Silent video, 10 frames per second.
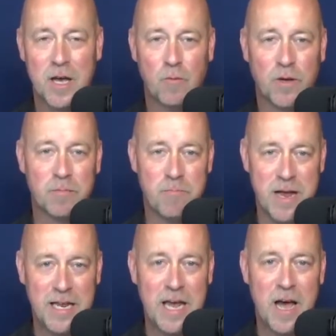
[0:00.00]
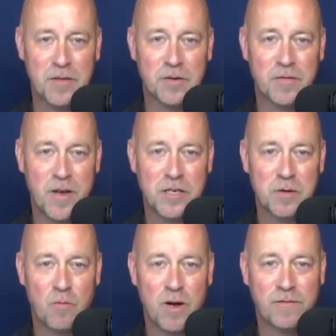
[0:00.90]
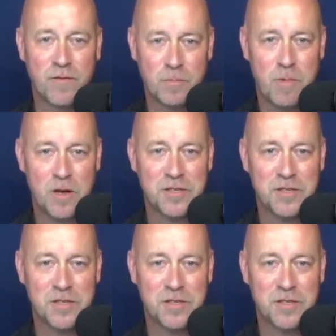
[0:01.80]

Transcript: with many other Division one football